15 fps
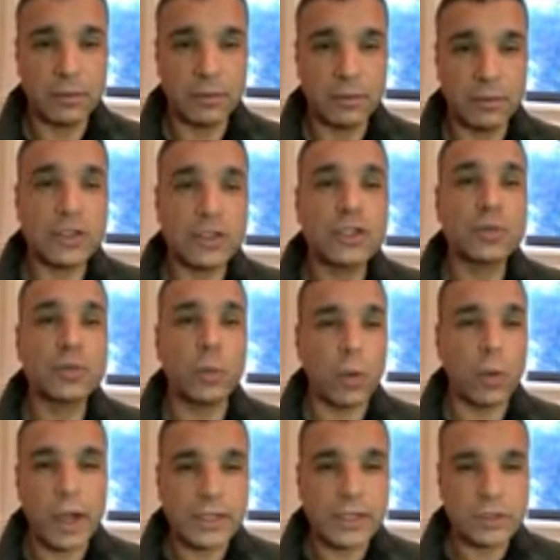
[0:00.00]
And this is
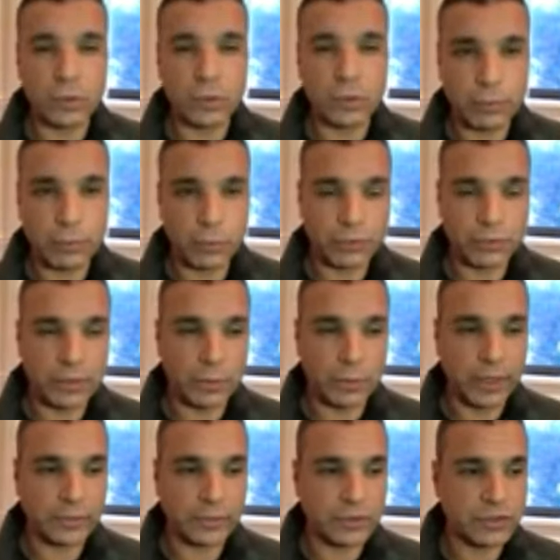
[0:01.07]
why it's so important that
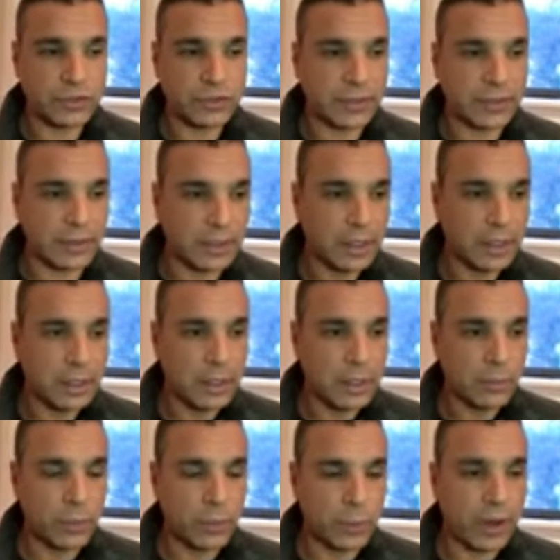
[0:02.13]
we understand that
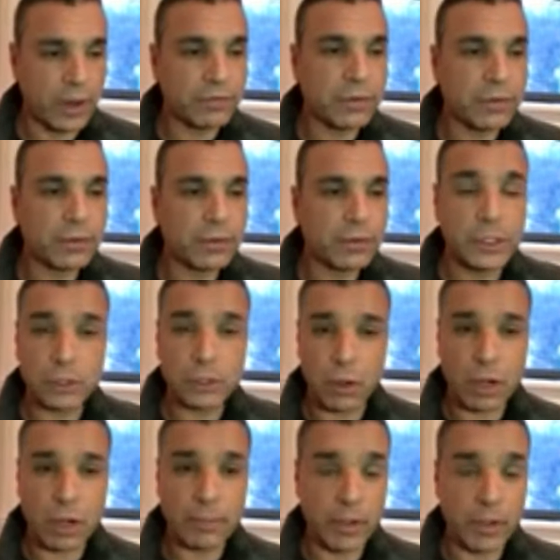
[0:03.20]
whenever we
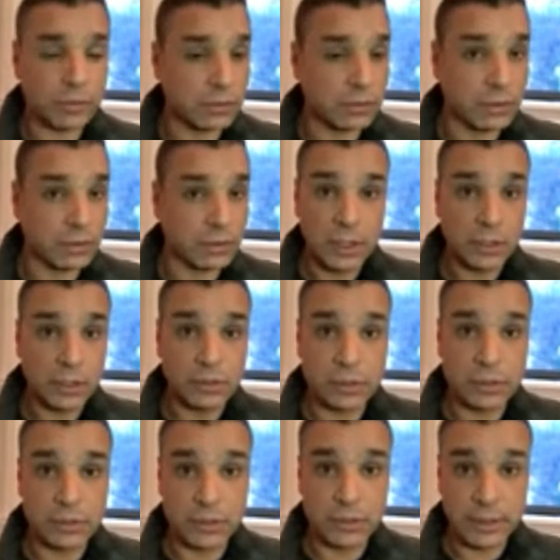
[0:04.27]
talk about the, the,
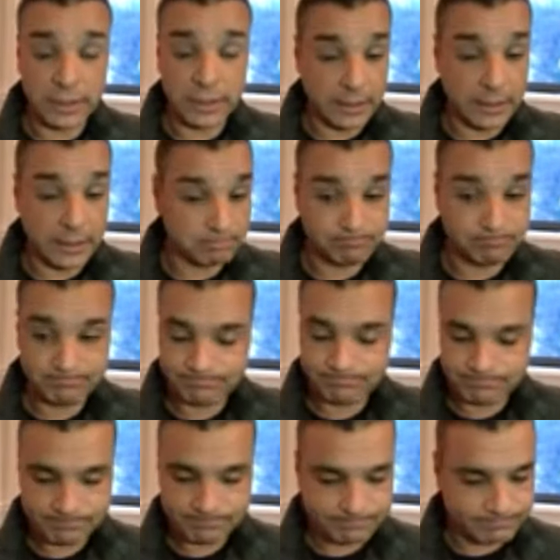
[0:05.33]
the
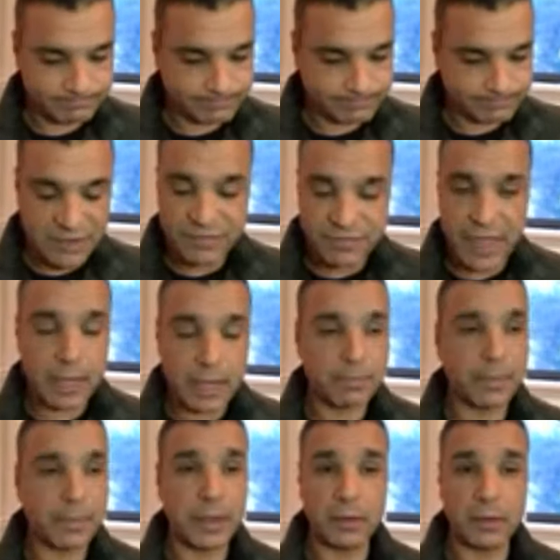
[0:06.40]

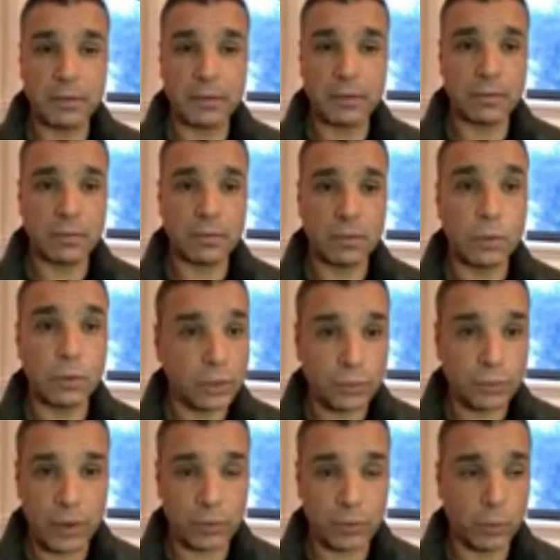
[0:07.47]
development all
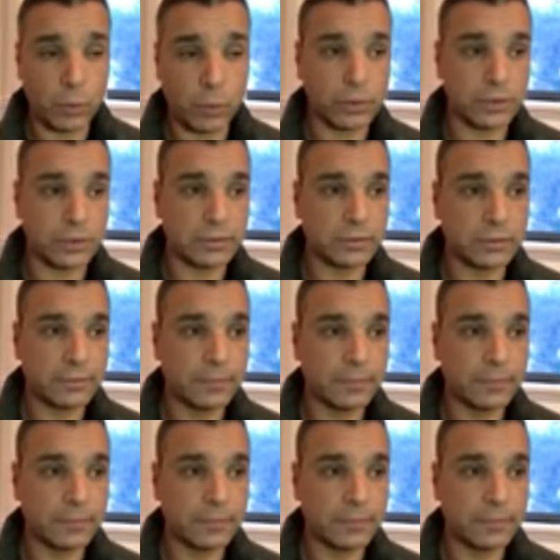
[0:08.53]
around the world,